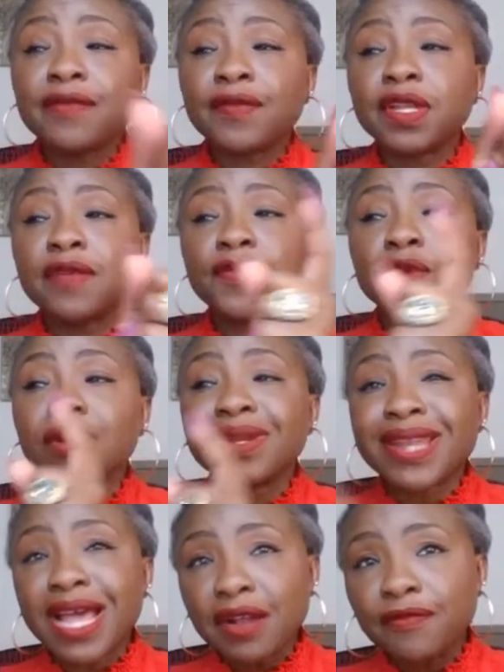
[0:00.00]
even if you're
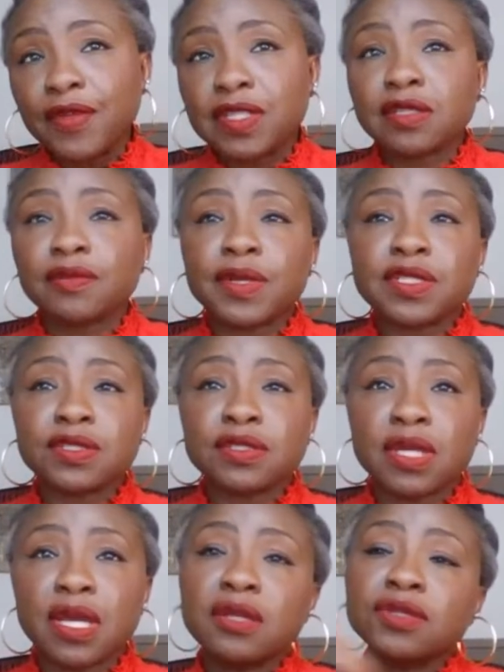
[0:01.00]
not physically present
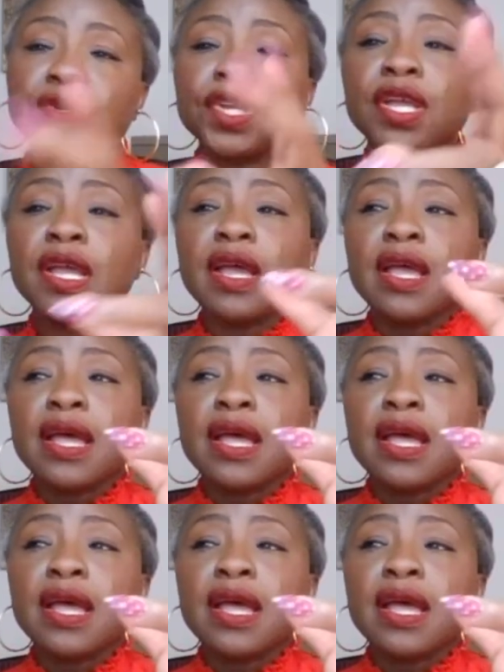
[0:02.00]
in the country,